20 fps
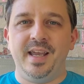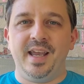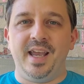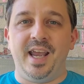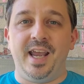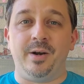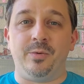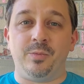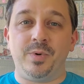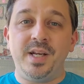
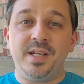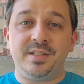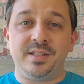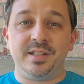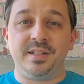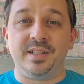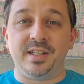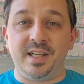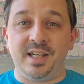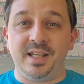And
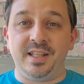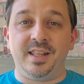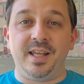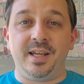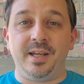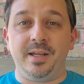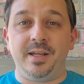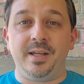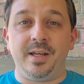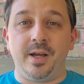recently
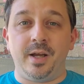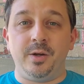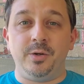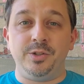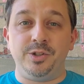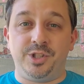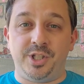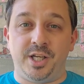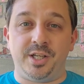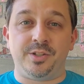they
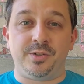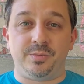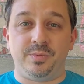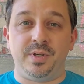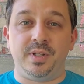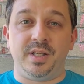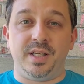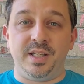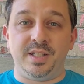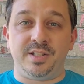just
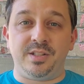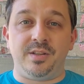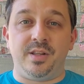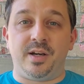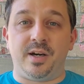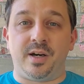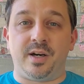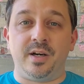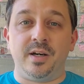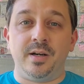released
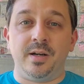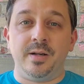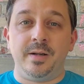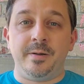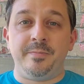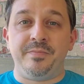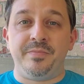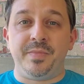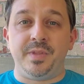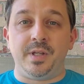their
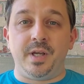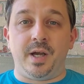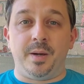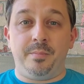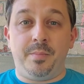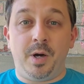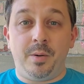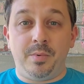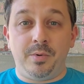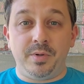
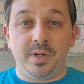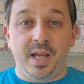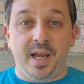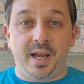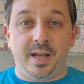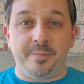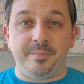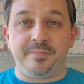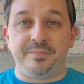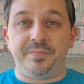mobile
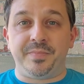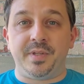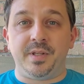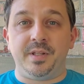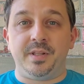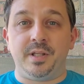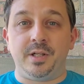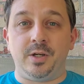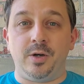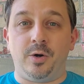game,
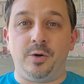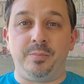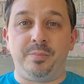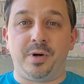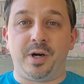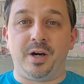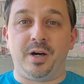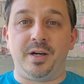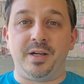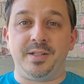The
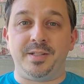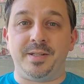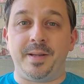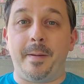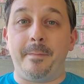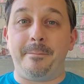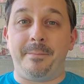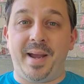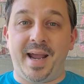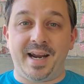Goldbergs
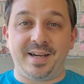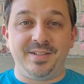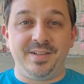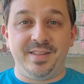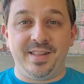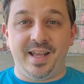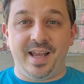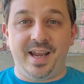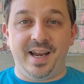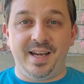Back to
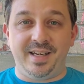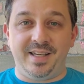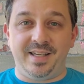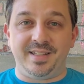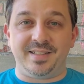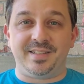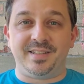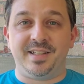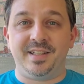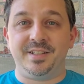the
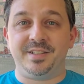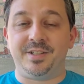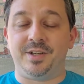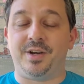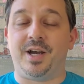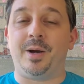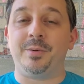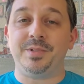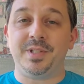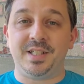80s. So
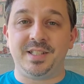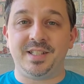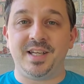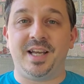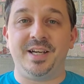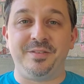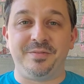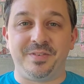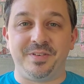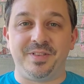I was
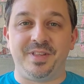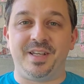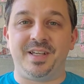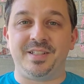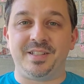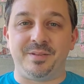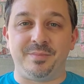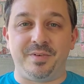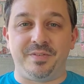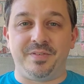excited for
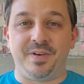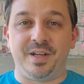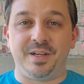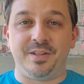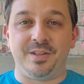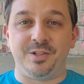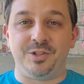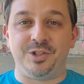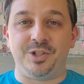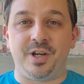this. I'm a fan
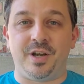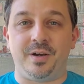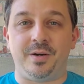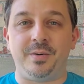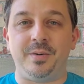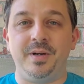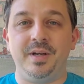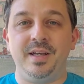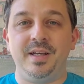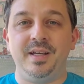of the
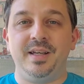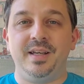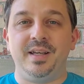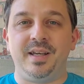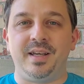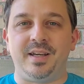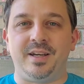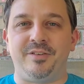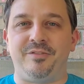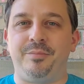show.
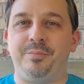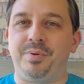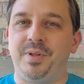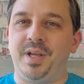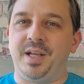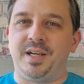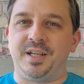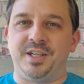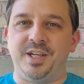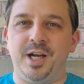I've
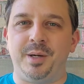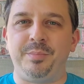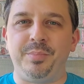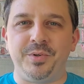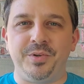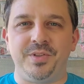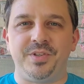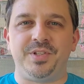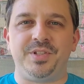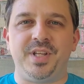played a
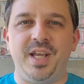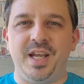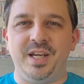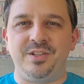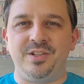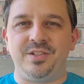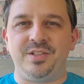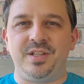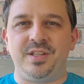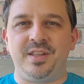couple of the
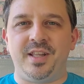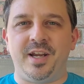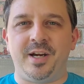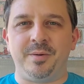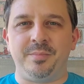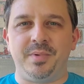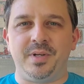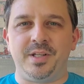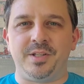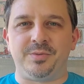stages in there,
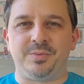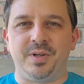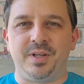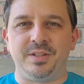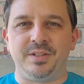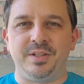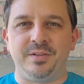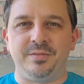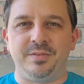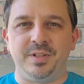but it's
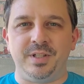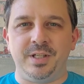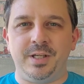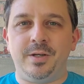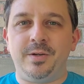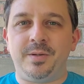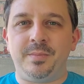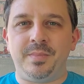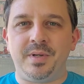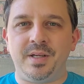relatively
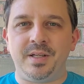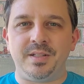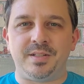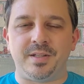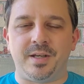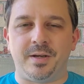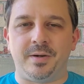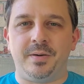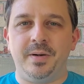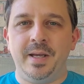new to me,
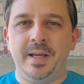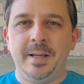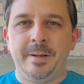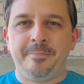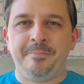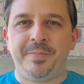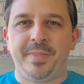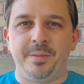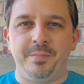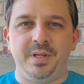so it'll
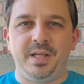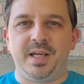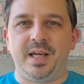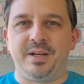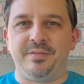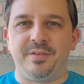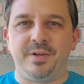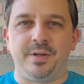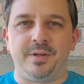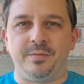be
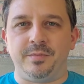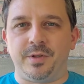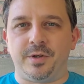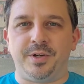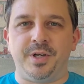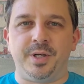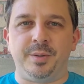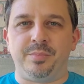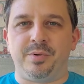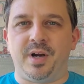kind of a
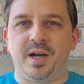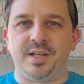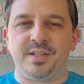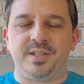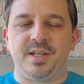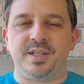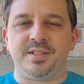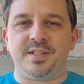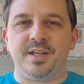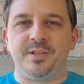learning
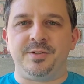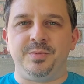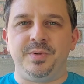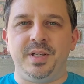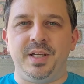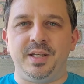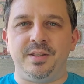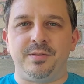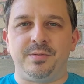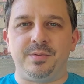process as we
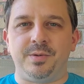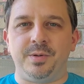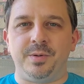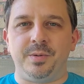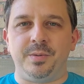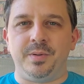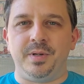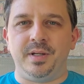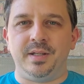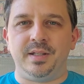get
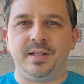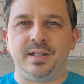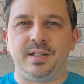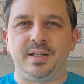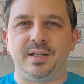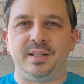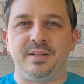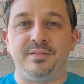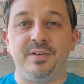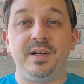through
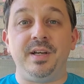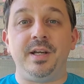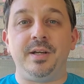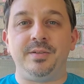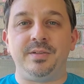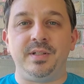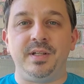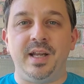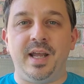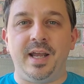the
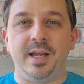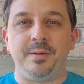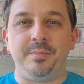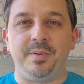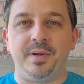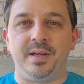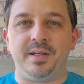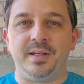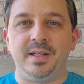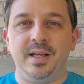video today,
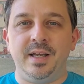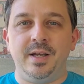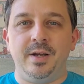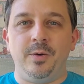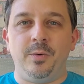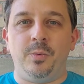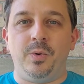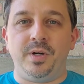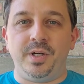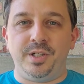but
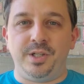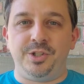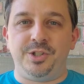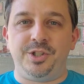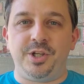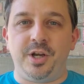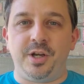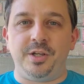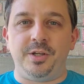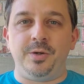wanted to
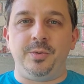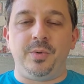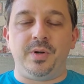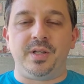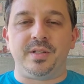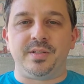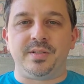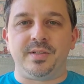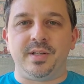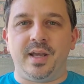show you what
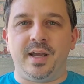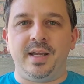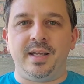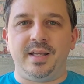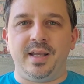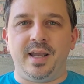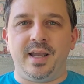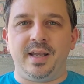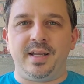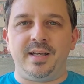it's
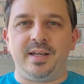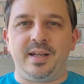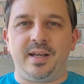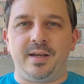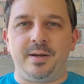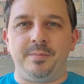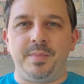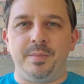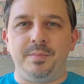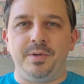like, and
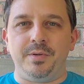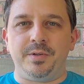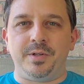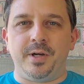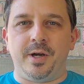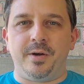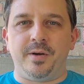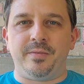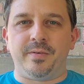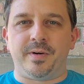maybe you'll
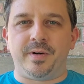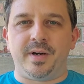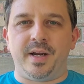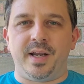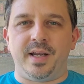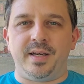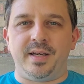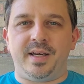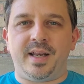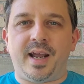go over
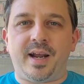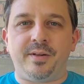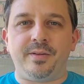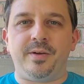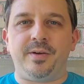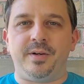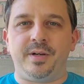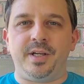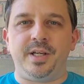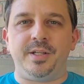and
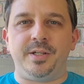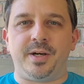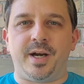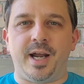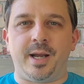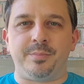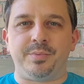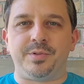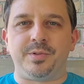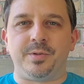download it in your
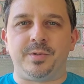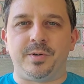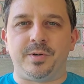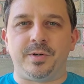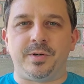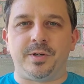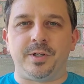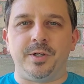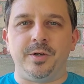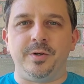App
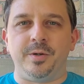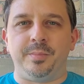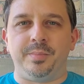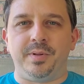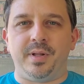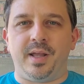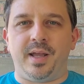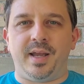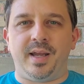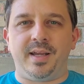Store or Google
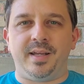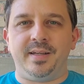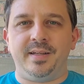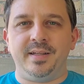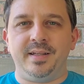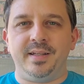Play